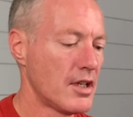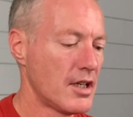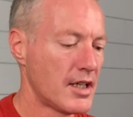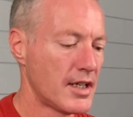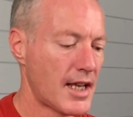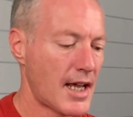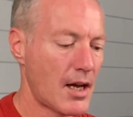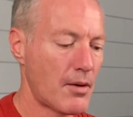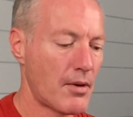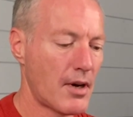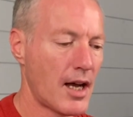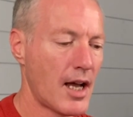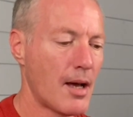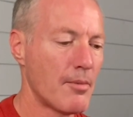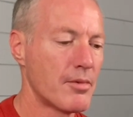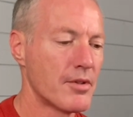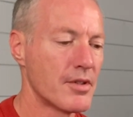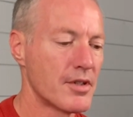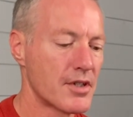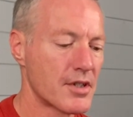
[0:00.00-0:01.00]
Now what
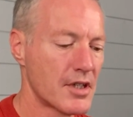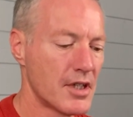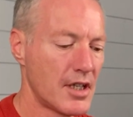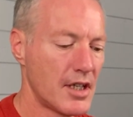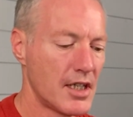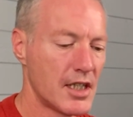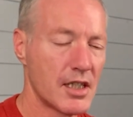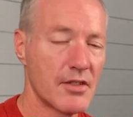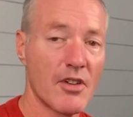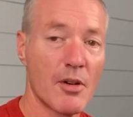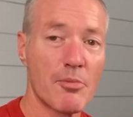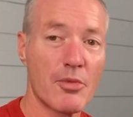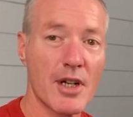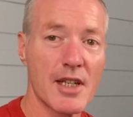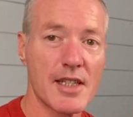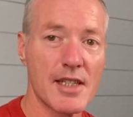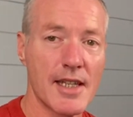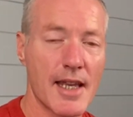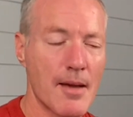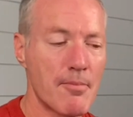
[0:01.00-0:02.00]
happens is if I
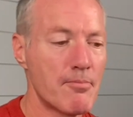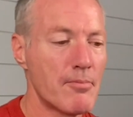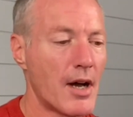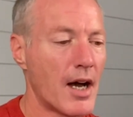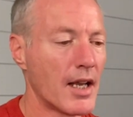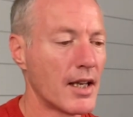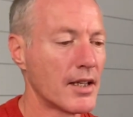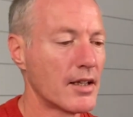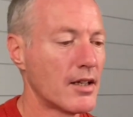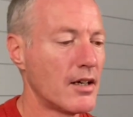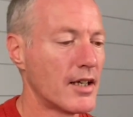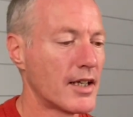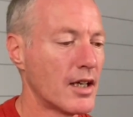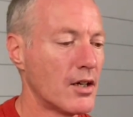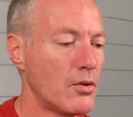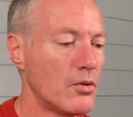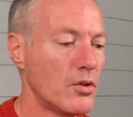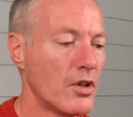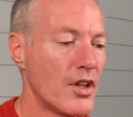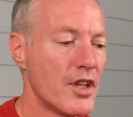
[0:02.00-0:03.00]
press the M button, I get
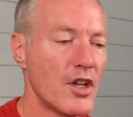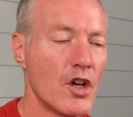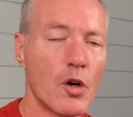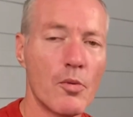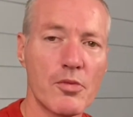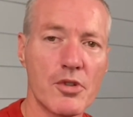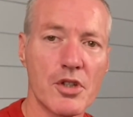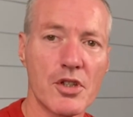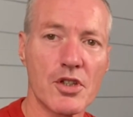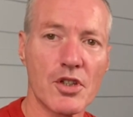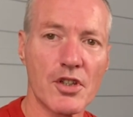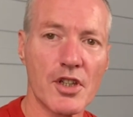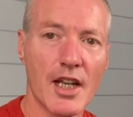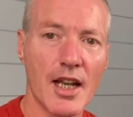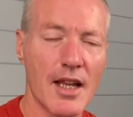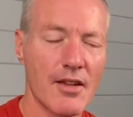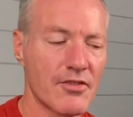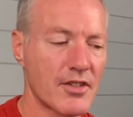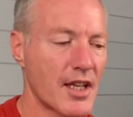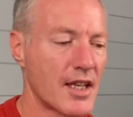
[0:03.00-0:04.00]
all of the options on the
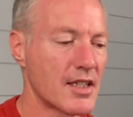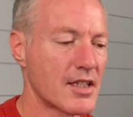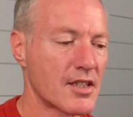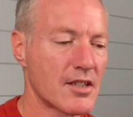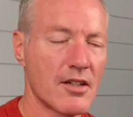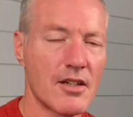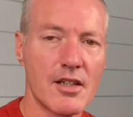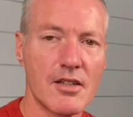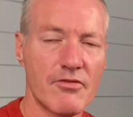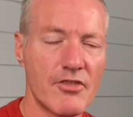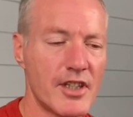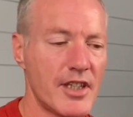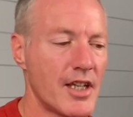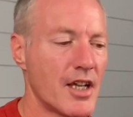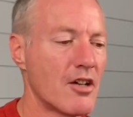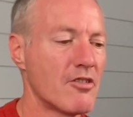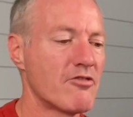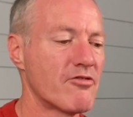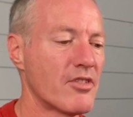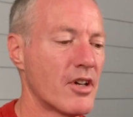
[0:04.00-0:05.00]
left hand side,
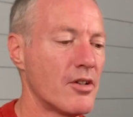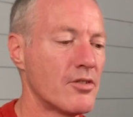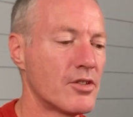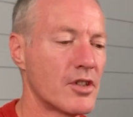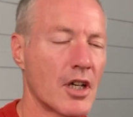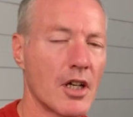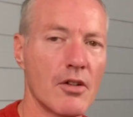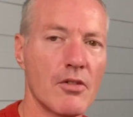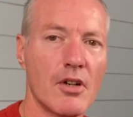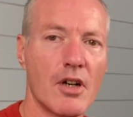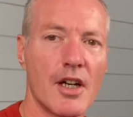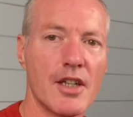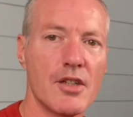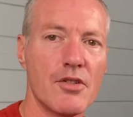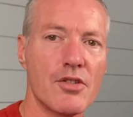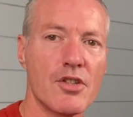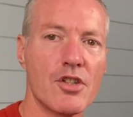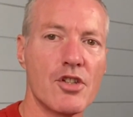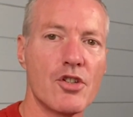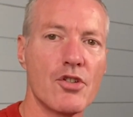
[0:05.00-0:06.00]
video, photo. I
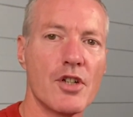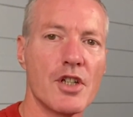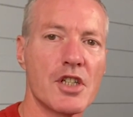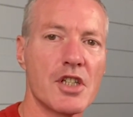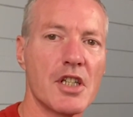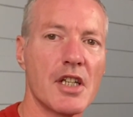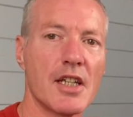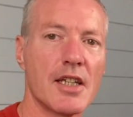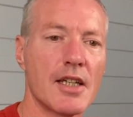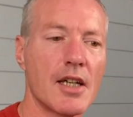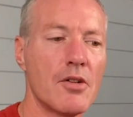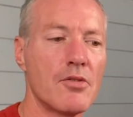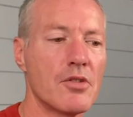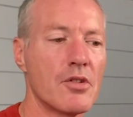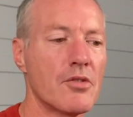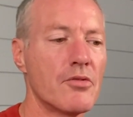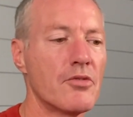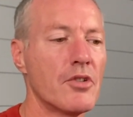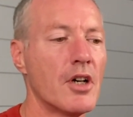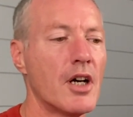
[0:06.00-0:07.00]
use the joystick, go to
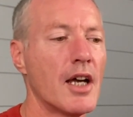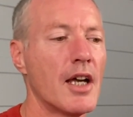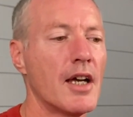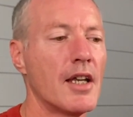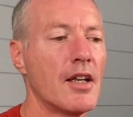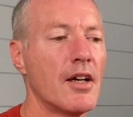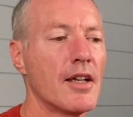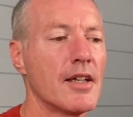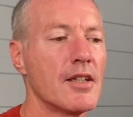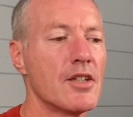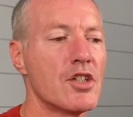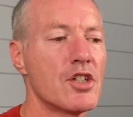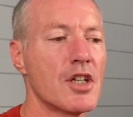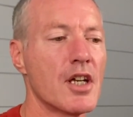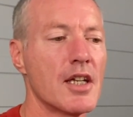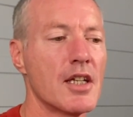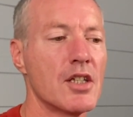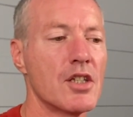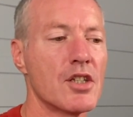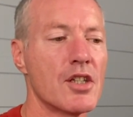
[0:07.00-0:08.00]
the right, and I can
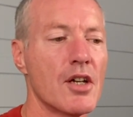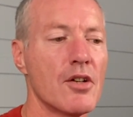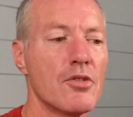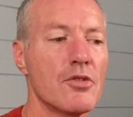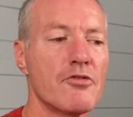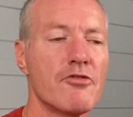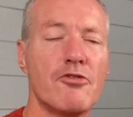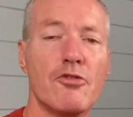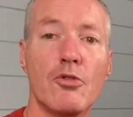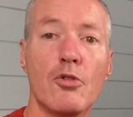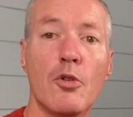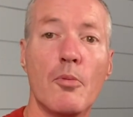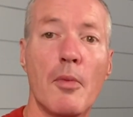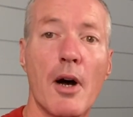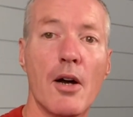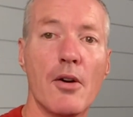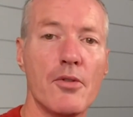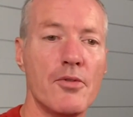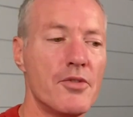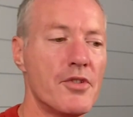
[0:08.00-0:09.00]
change those 4
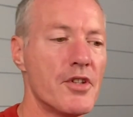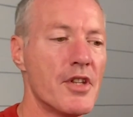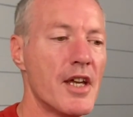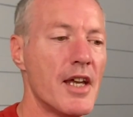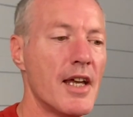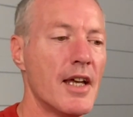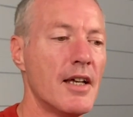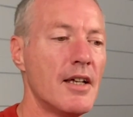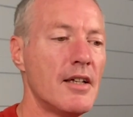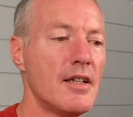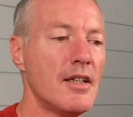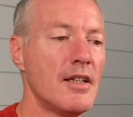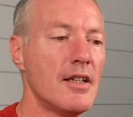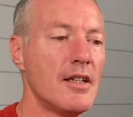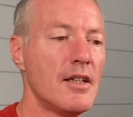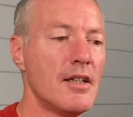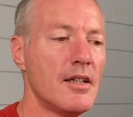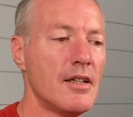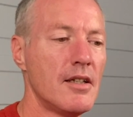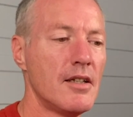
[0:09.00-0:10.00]
modes there.
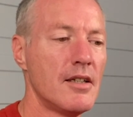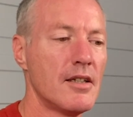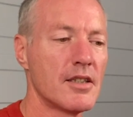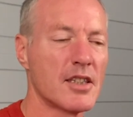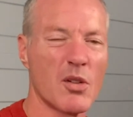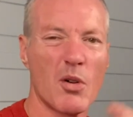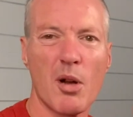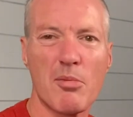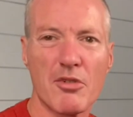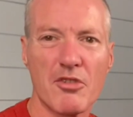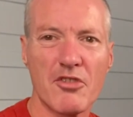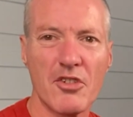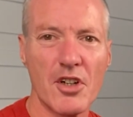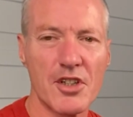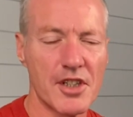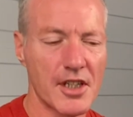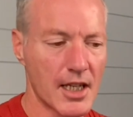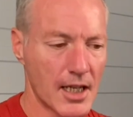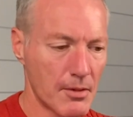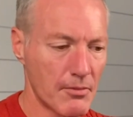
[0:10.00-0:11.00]
So I prefer
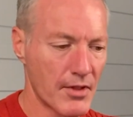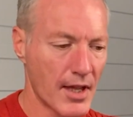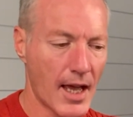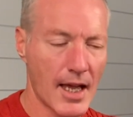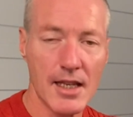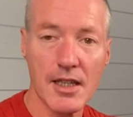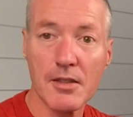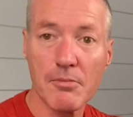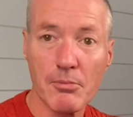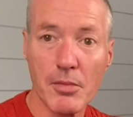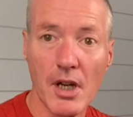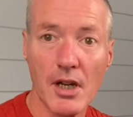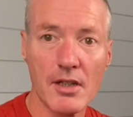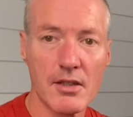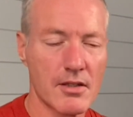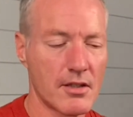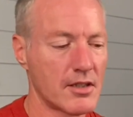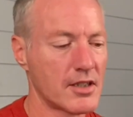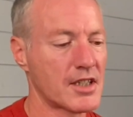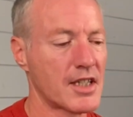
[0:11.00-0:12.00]
to keep that, but
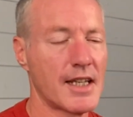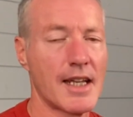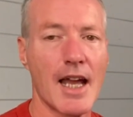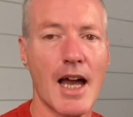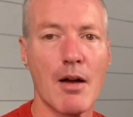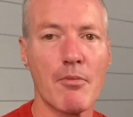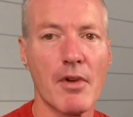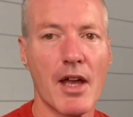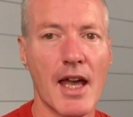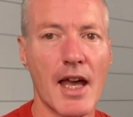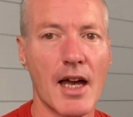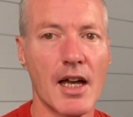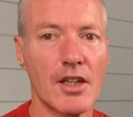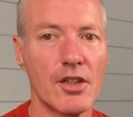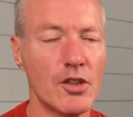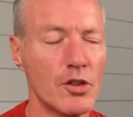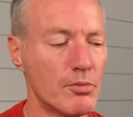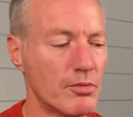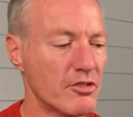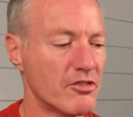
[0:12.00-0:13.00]
set it up how
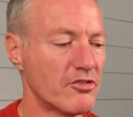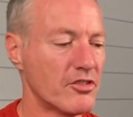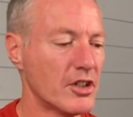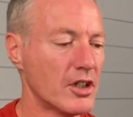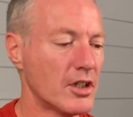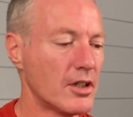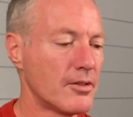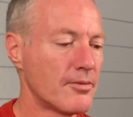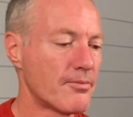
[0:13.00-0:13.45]
you prefer.